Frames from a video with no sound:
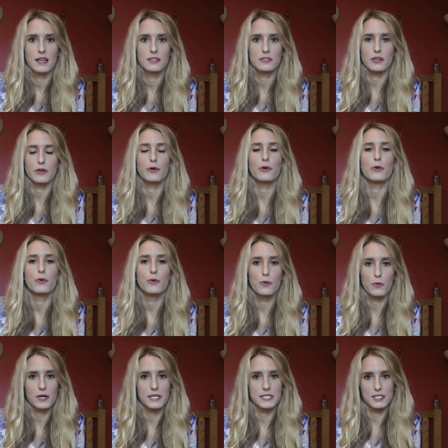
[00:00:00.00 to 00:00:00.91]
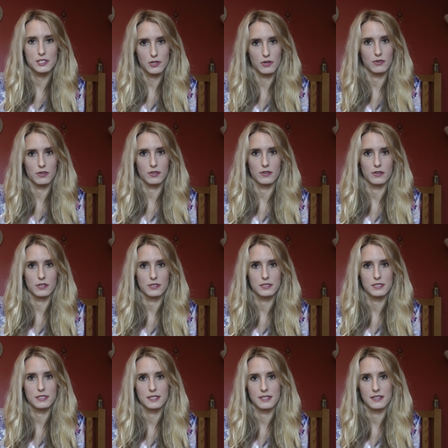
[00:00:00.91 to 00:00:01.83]
so all is not
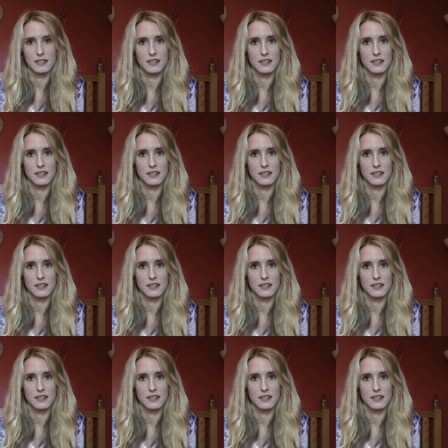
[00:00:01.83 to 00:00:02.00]
lost.